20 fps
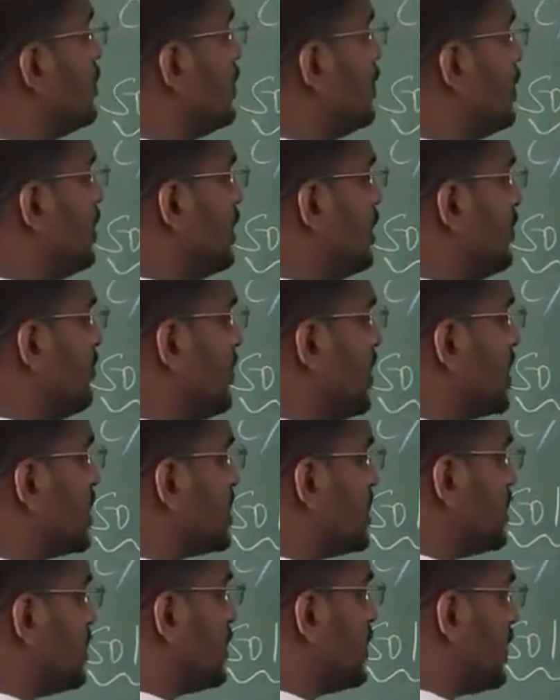Limit
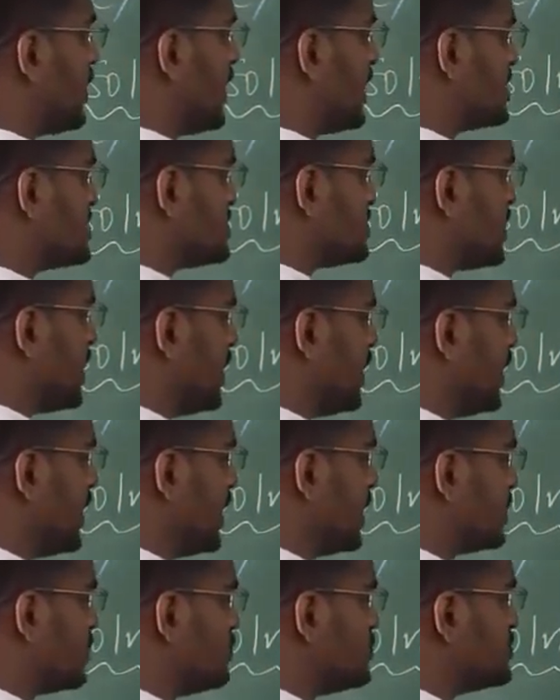
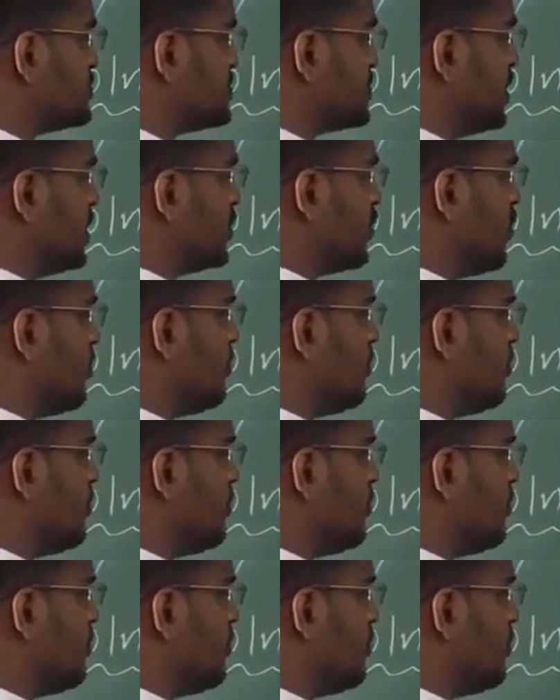extending to 0